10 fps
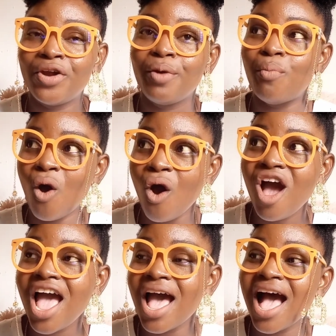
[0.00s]
report
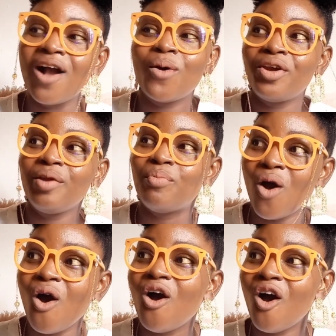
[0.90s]

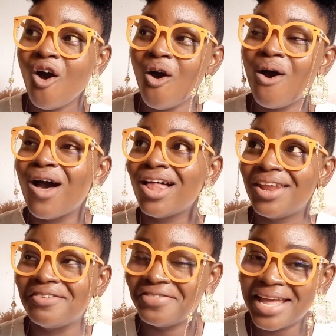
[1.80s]
all
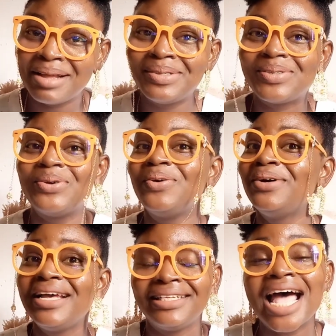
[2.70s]
of them. So
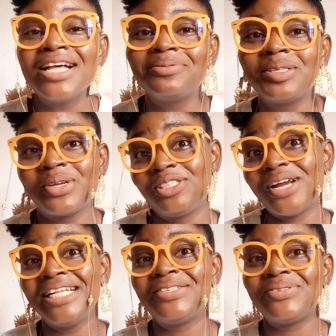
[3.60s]
the housemates were
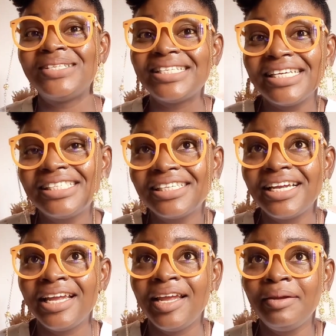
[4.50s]
trying to teach
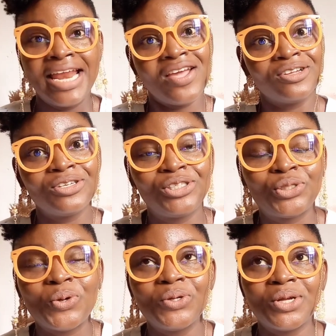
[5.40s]
him. They also
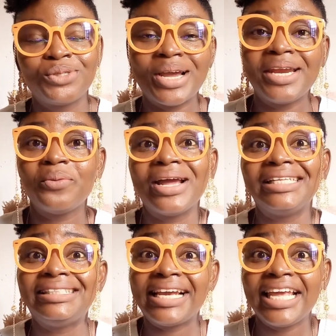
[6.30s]
showed us when they were
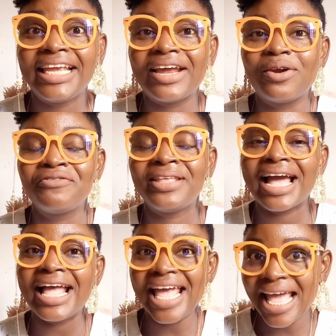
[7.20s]
taking care of
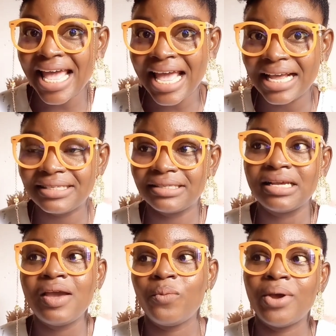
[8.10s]
their eggs,
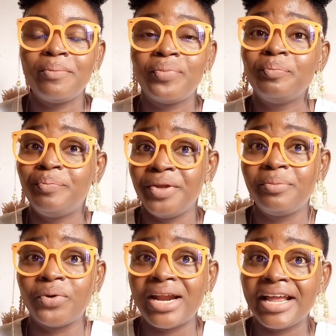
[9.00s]
when Big
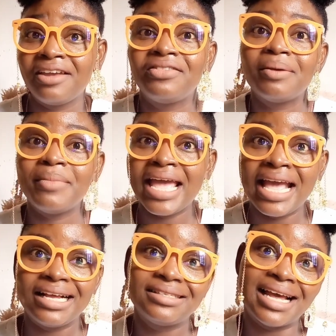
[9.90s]
Brother gave them
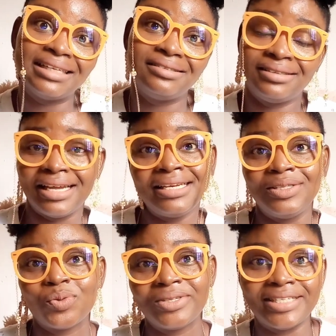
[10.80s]
eggs and said
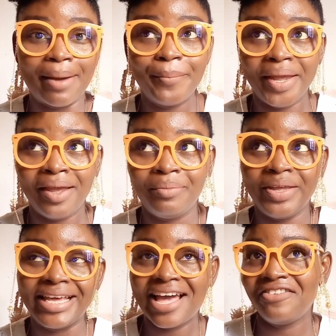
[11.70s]
it was their
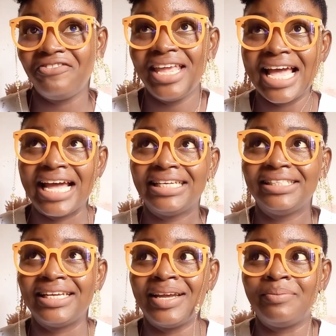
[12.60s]
baby. Kafi and